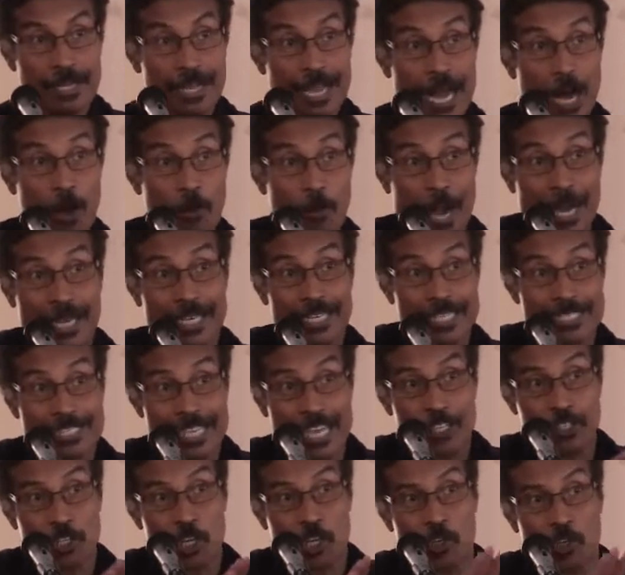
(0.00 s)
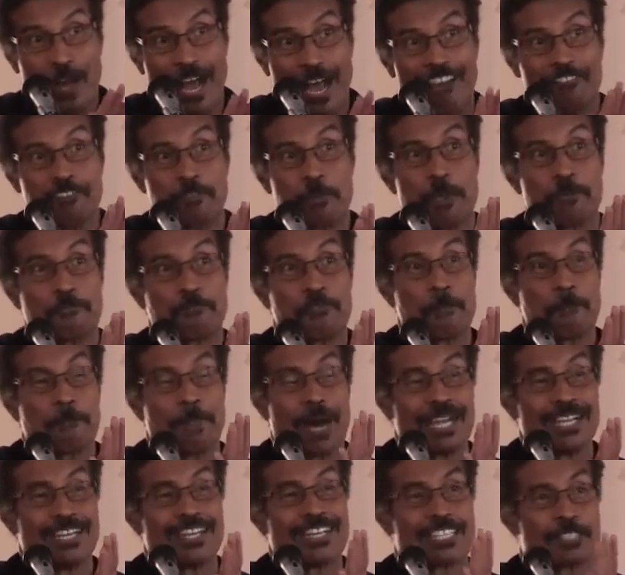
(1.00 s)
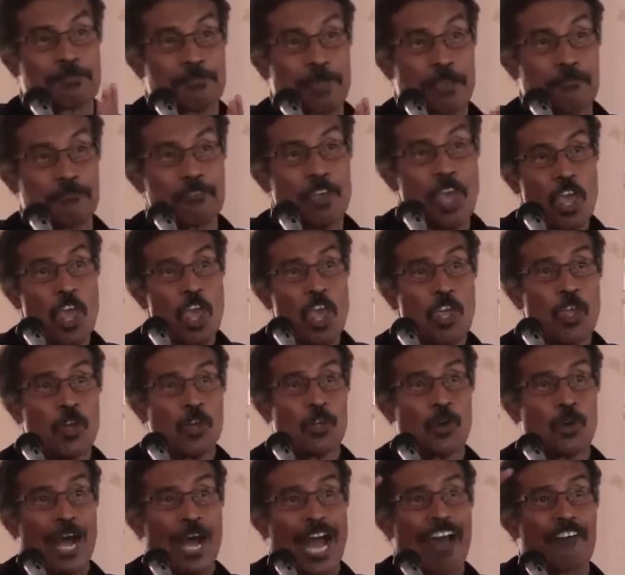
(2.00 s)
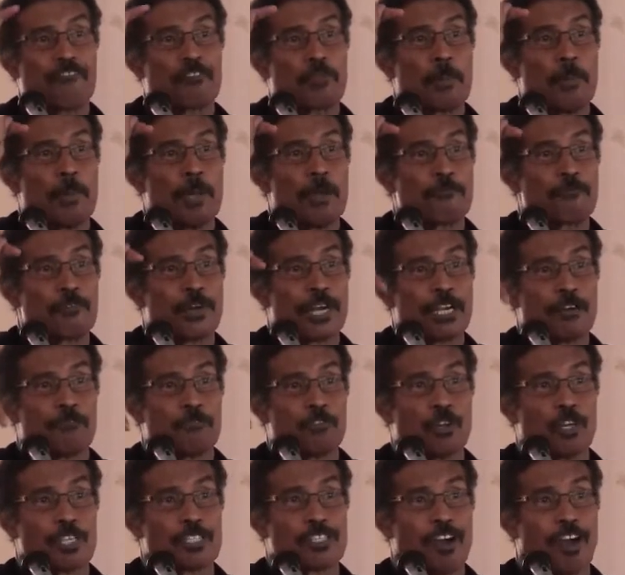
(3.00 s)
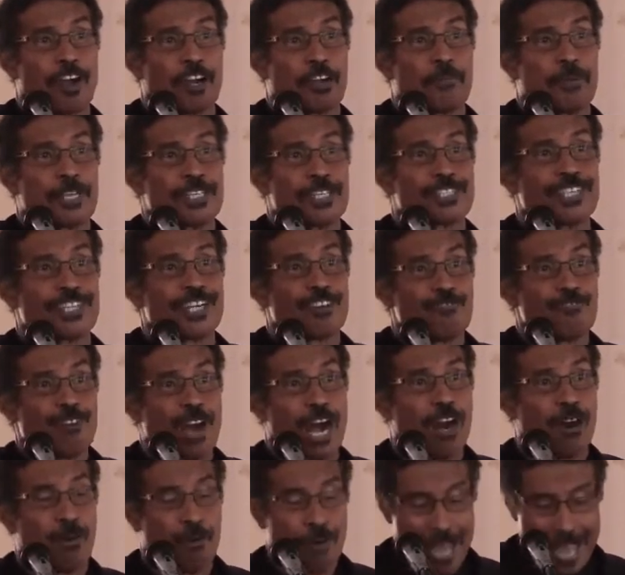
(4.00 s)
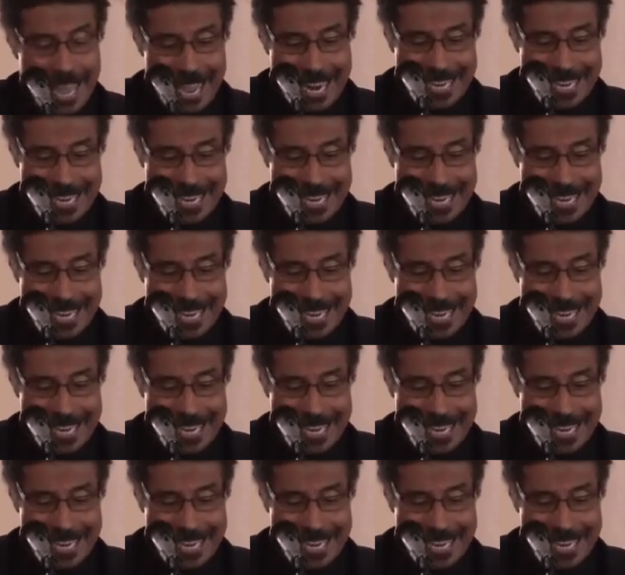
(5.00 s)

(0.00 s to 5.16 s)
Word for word: And Wagner said, no, you don't have to be afraid. Butler Smith, you don't have to be afraid of those arguments. They're wrong.